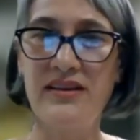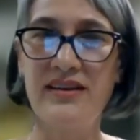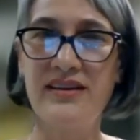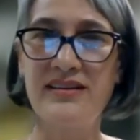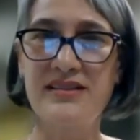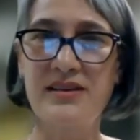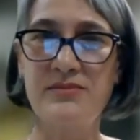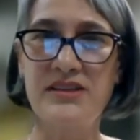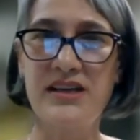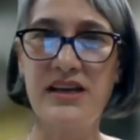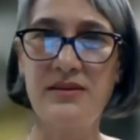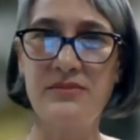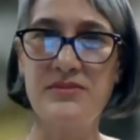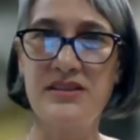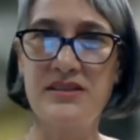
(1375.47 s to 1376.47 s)

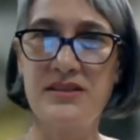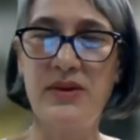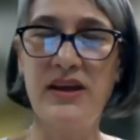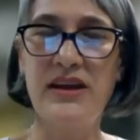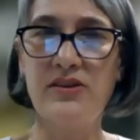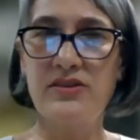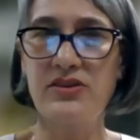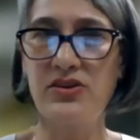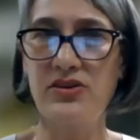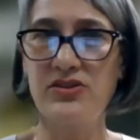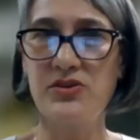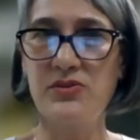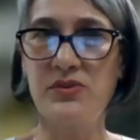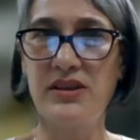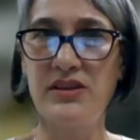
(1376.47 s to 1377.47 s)
Sometimes, depending on the
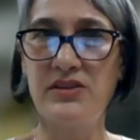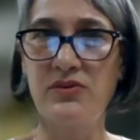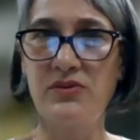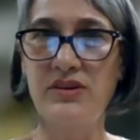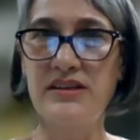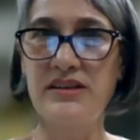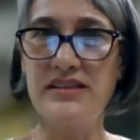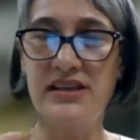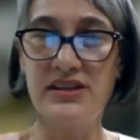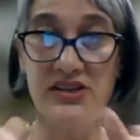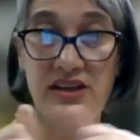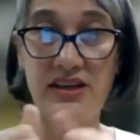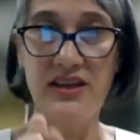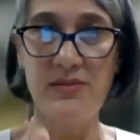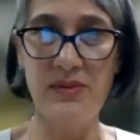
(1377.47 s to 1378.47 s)
culture within the
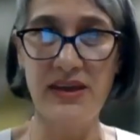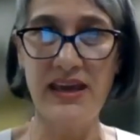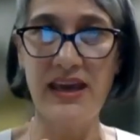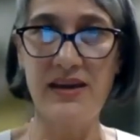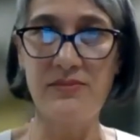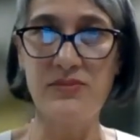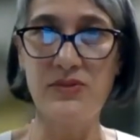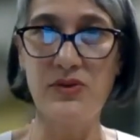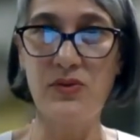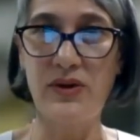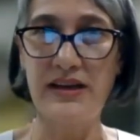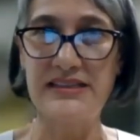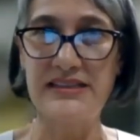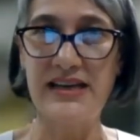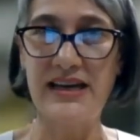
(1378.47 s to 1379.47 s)
organization, it can be kept
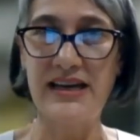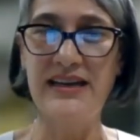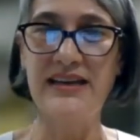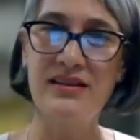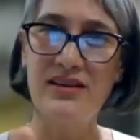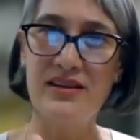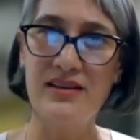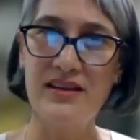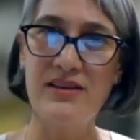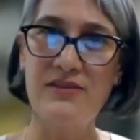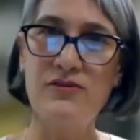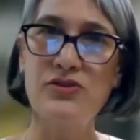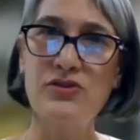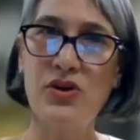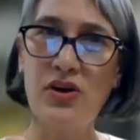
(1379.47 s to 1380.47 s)
quite tight. If
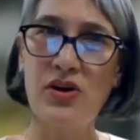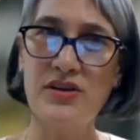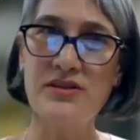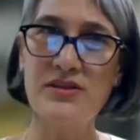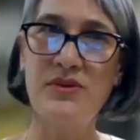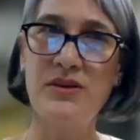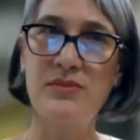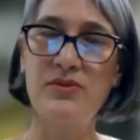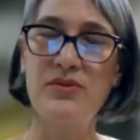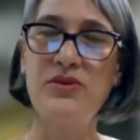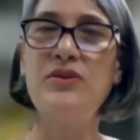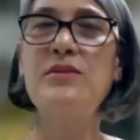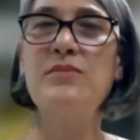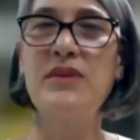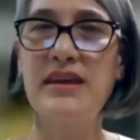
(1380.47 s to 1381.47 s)
you talk to people,
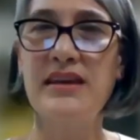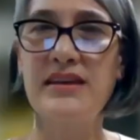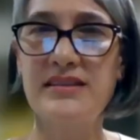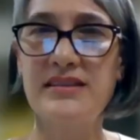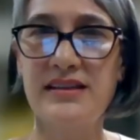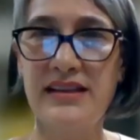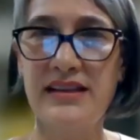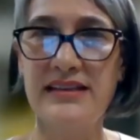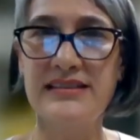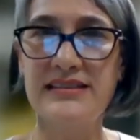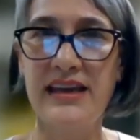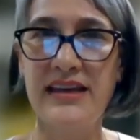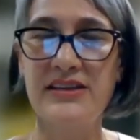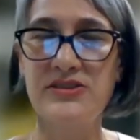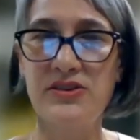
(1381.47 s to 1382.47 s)
you can begin to collect
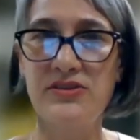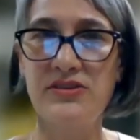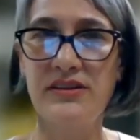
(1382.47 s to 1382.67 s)
anecdotal